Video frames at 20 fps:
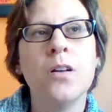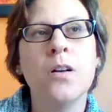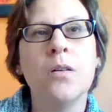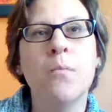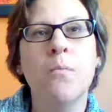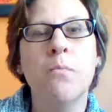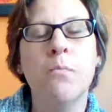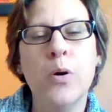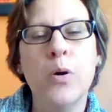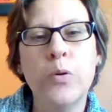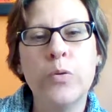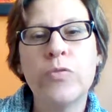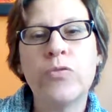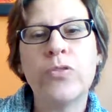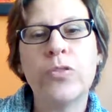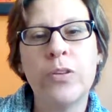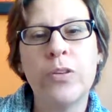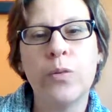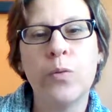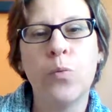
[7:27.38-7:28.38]
most of
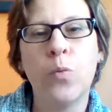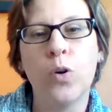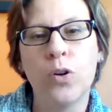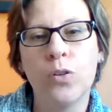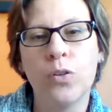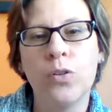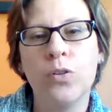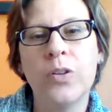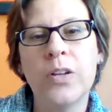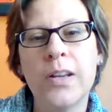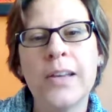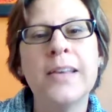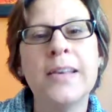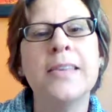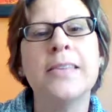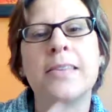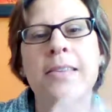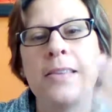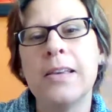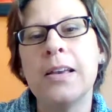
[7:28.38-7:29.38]
their world is
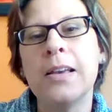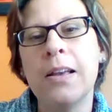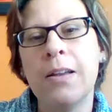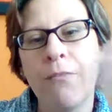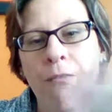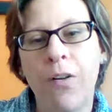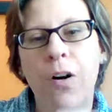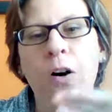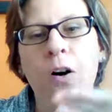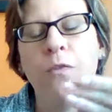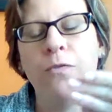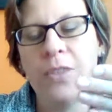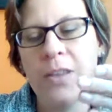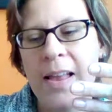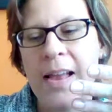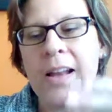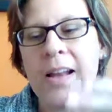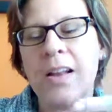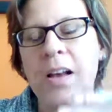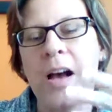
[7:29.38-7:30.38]
involved in
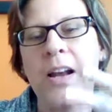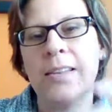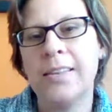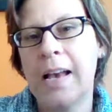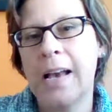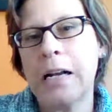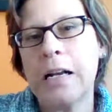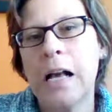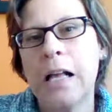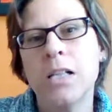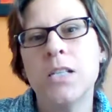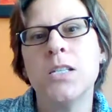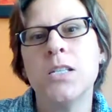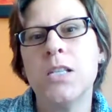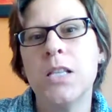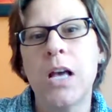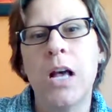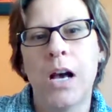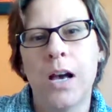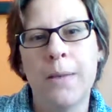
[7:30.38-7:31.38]
that kind of technology,
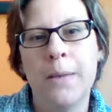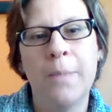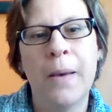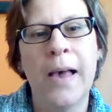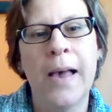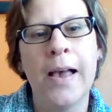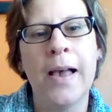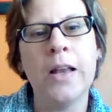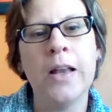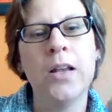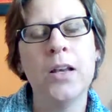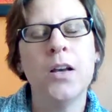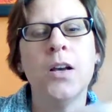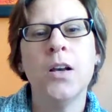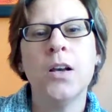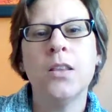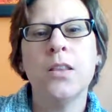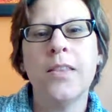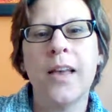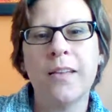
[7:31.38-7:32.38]
that iPad,
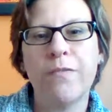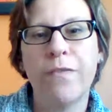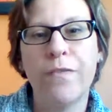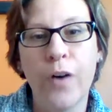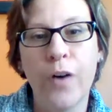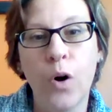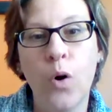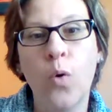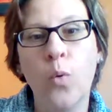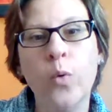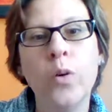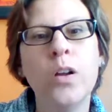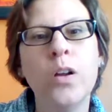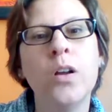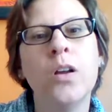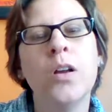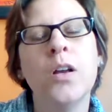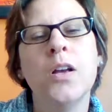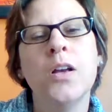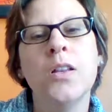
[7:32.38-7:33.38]
that phone,
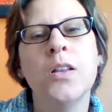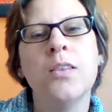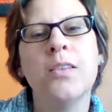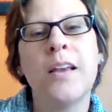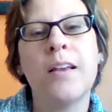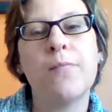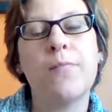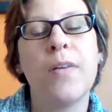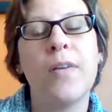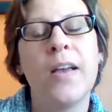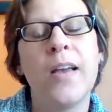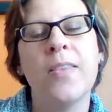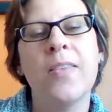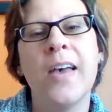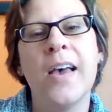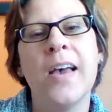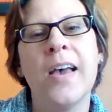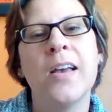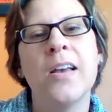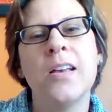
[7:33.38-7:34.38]
that
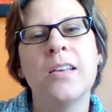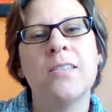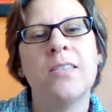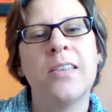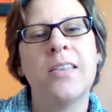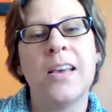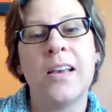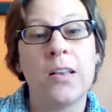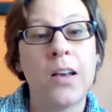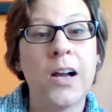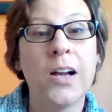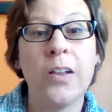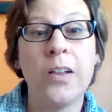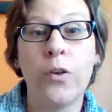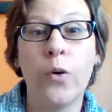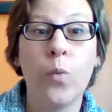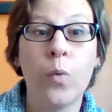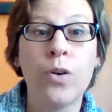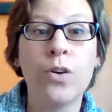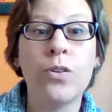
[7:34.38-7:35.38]
is like kind of
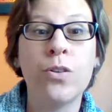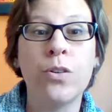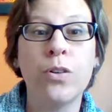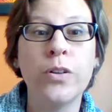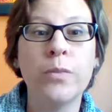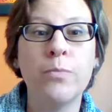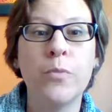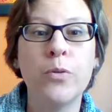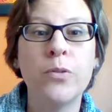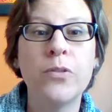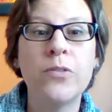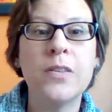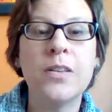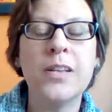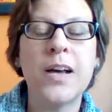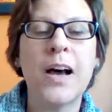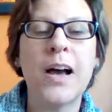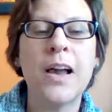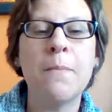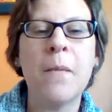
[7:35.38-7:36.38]
their world most of the
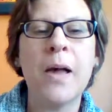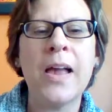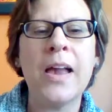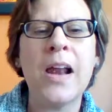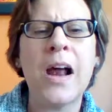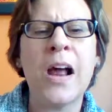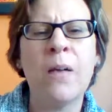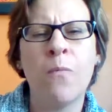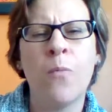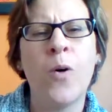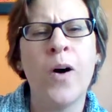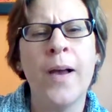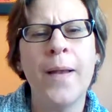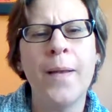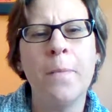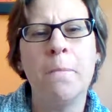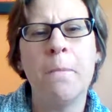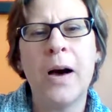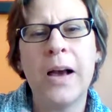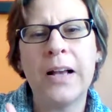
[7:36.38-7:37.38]
time. And I want
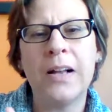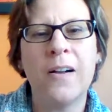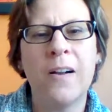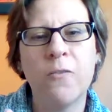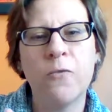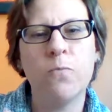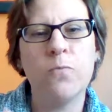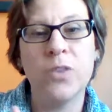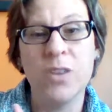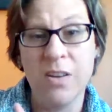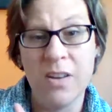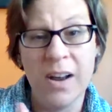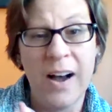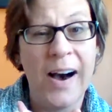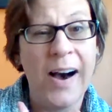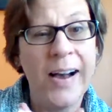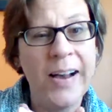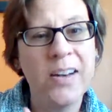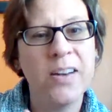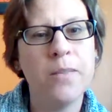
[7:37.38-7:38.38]
my classroom to
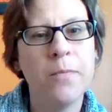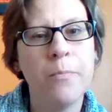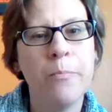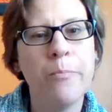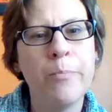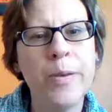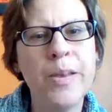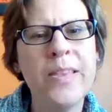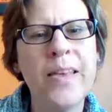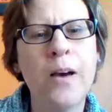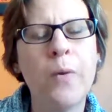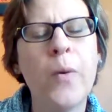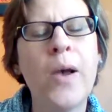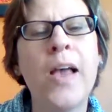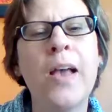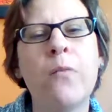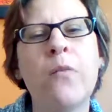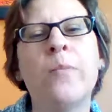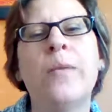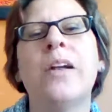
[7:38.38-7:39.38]
not be that way.
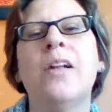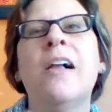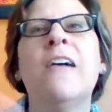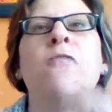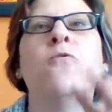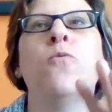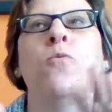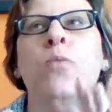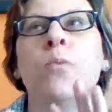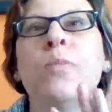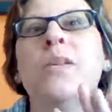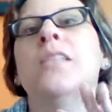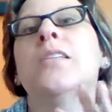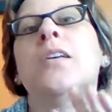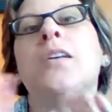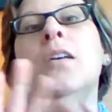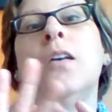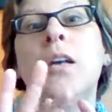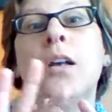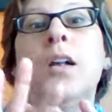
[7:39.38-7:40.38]
I want my classroom to be
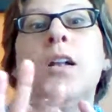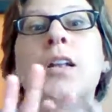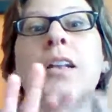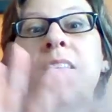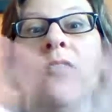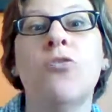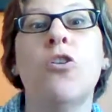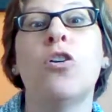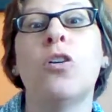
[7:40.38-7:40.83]
let's